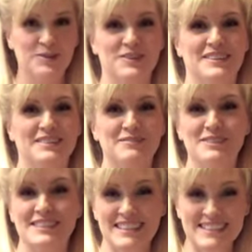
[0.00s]
who
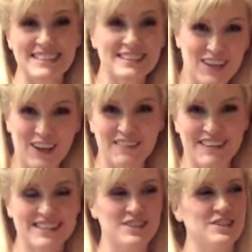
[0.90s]
was listening to all of
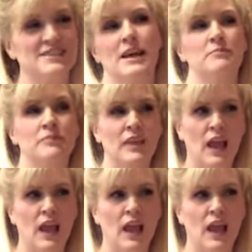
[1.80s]
this, and she said,